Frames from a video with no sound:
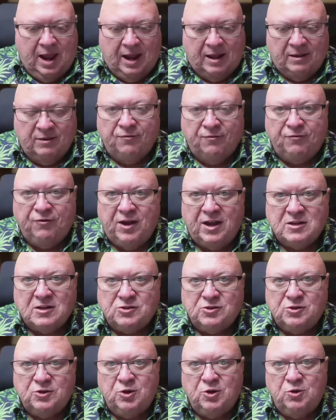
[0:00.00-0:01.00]
And the
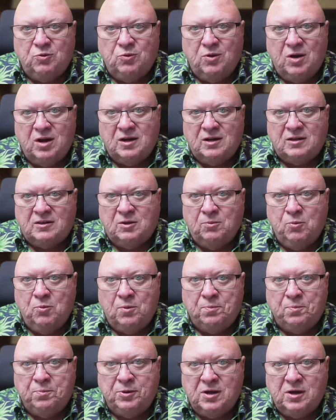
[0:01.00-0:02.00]
faster you run it, the
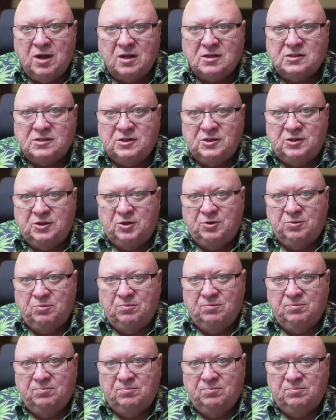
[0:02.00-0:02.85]
more production you